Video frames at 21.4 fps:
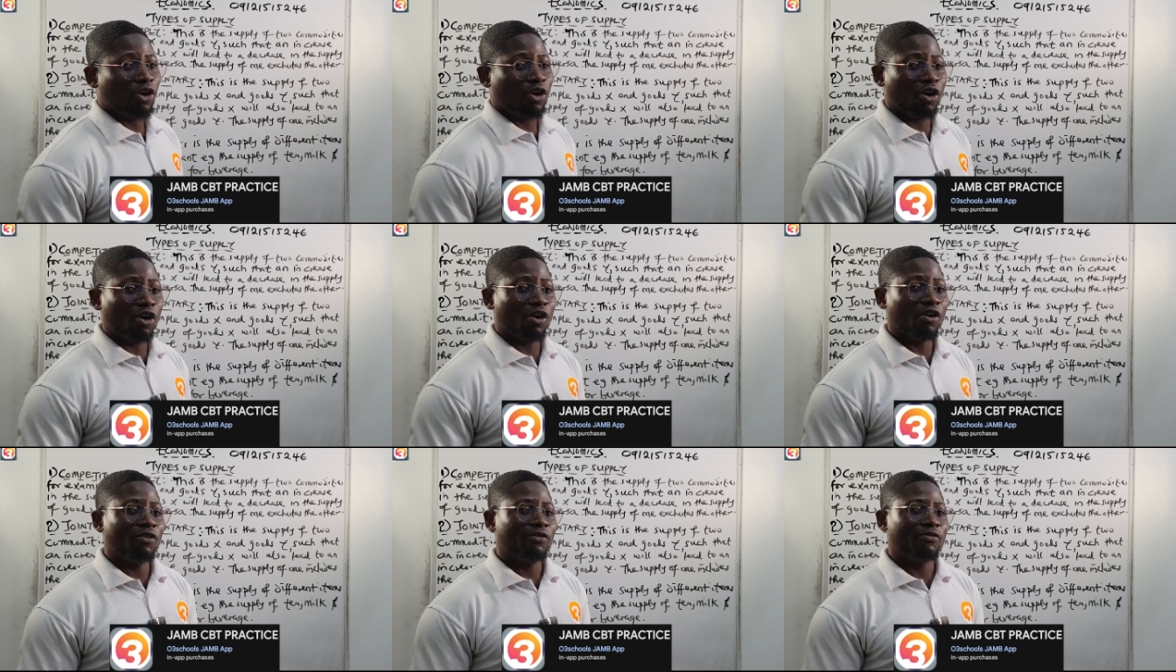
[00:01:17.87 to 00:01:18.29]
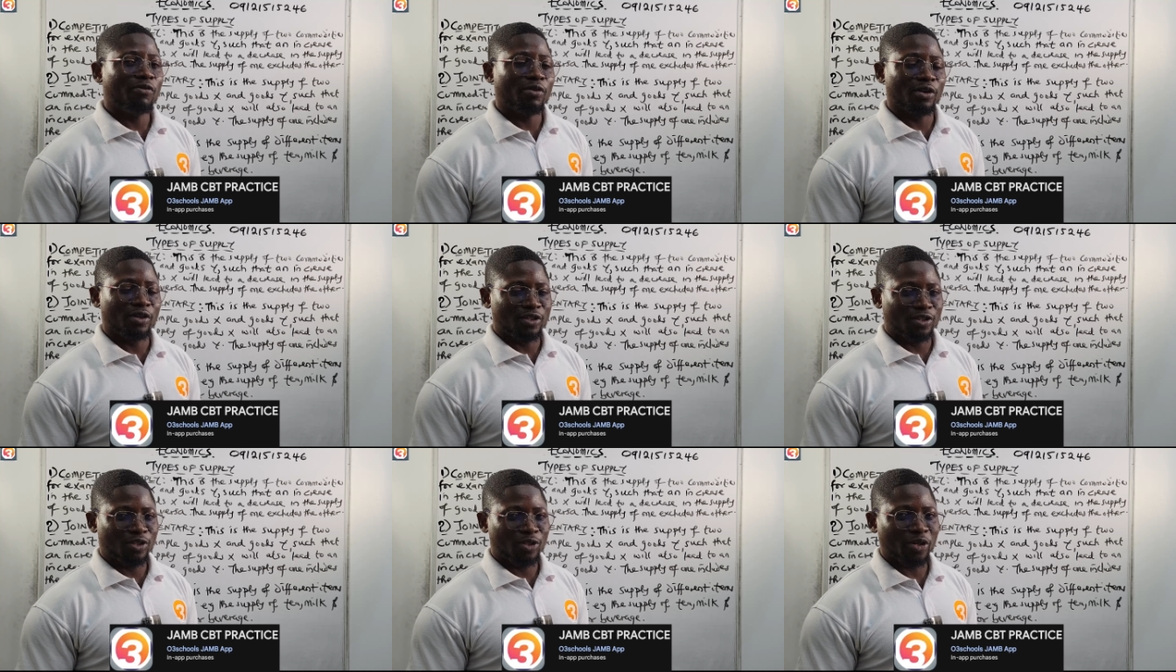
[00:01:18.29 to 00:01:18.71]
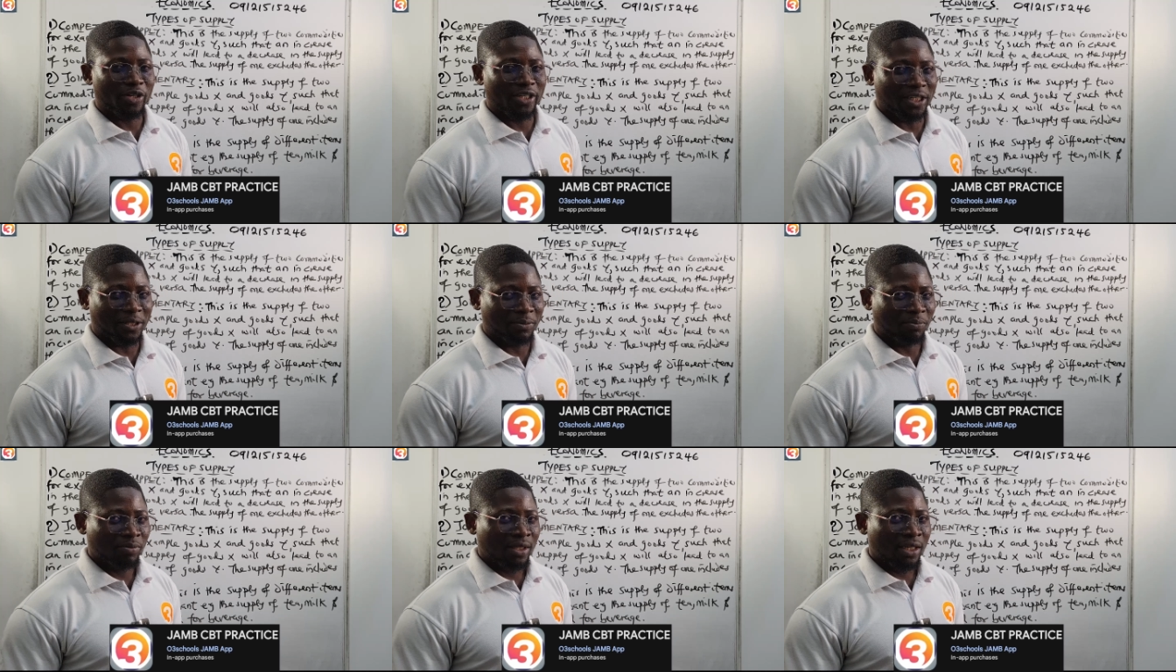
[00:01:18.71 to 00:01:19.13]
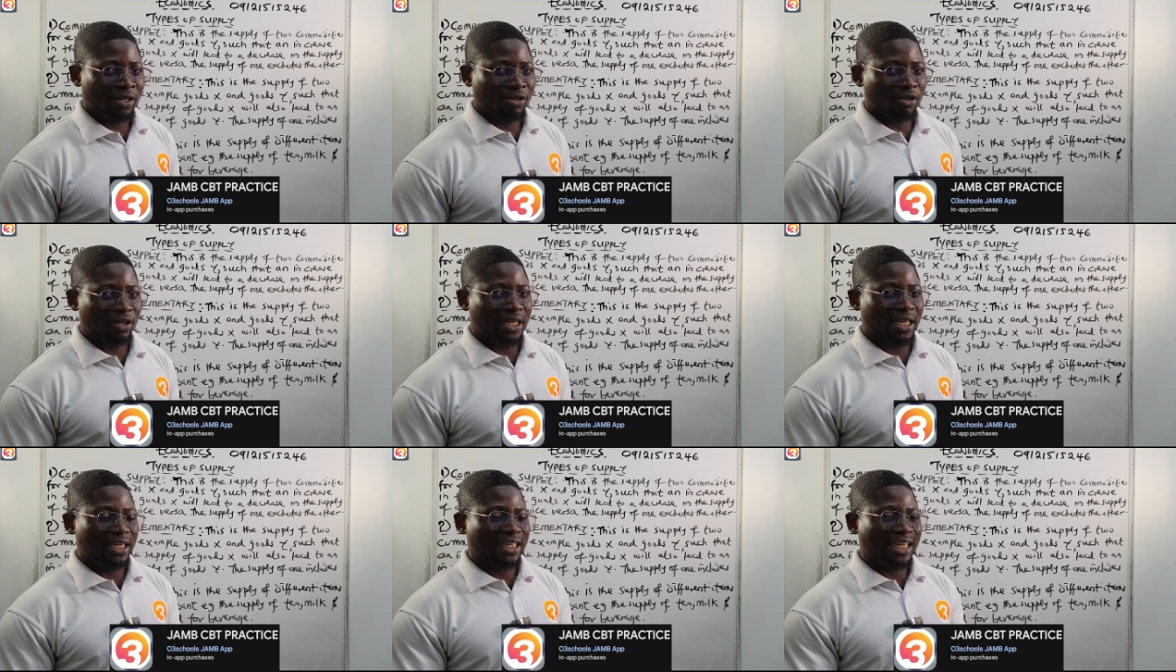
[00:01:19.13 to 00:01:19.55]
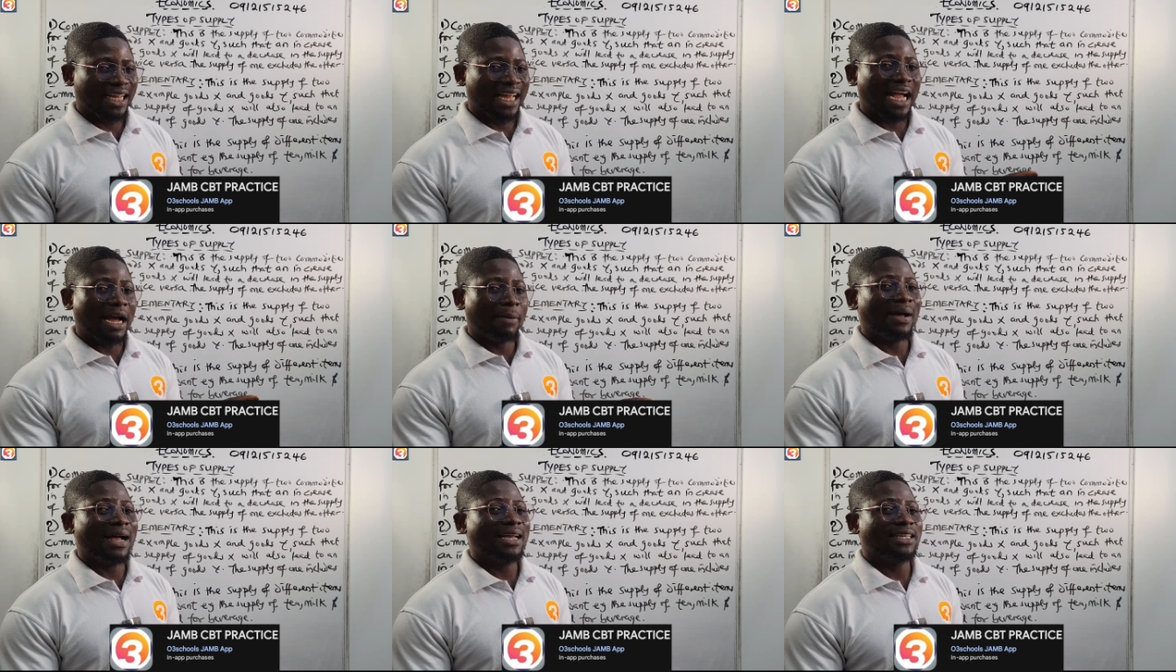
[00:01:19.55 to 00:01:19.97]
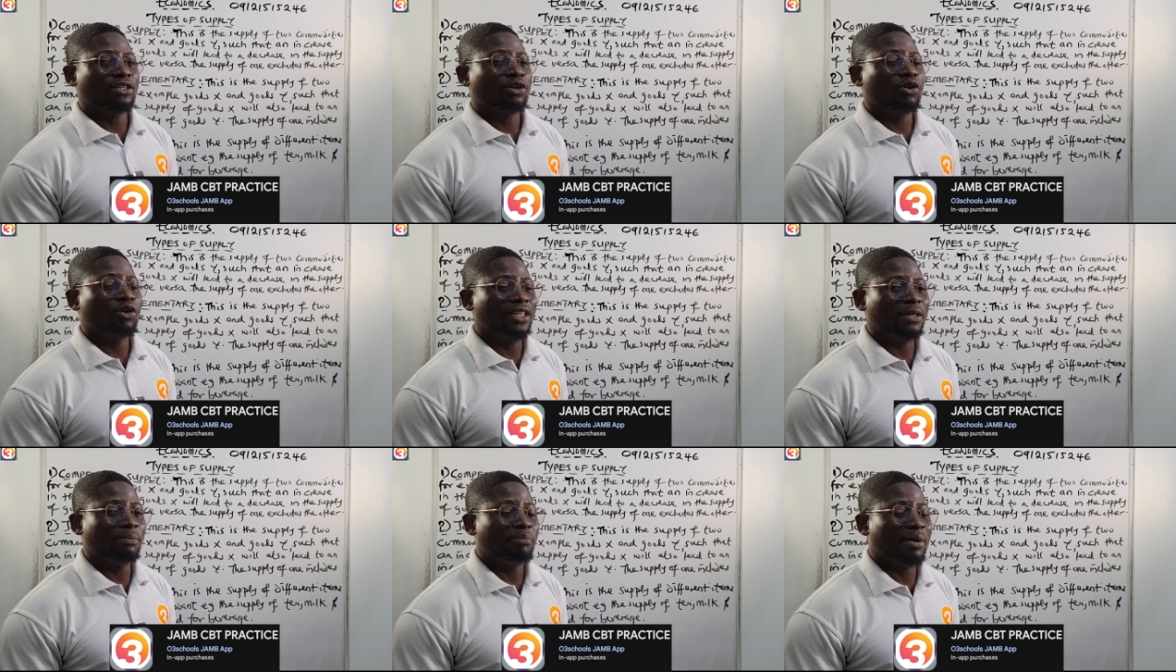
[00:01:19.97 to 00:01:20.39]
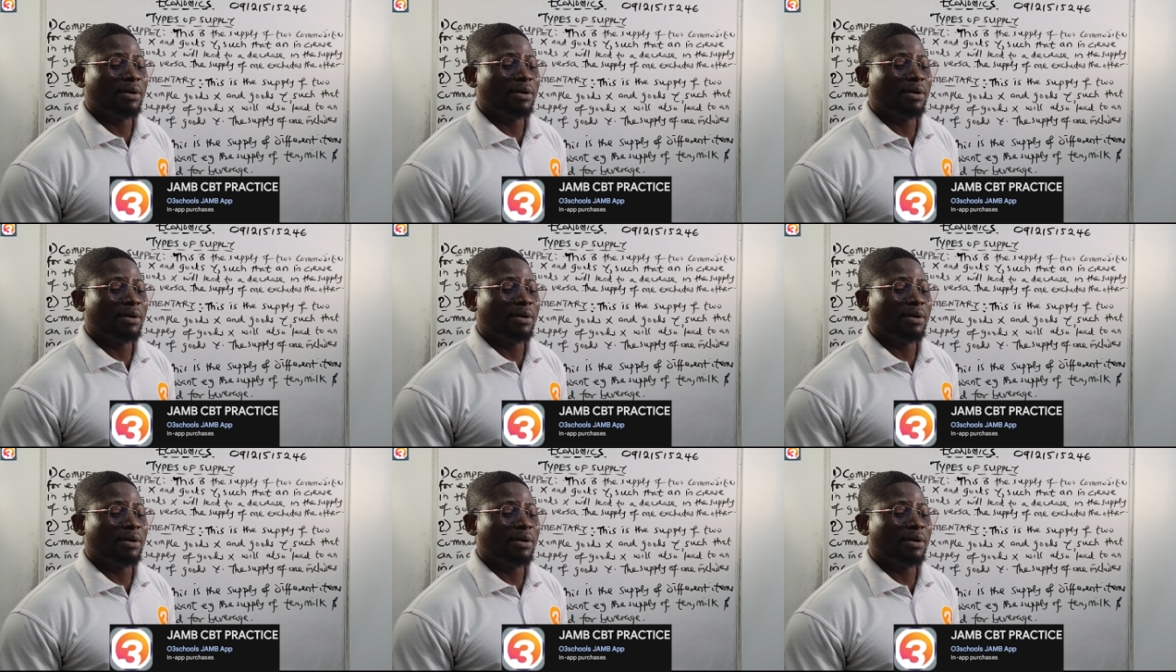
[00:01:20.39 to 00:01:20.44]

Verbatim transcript: of what study. Okay, the app has all the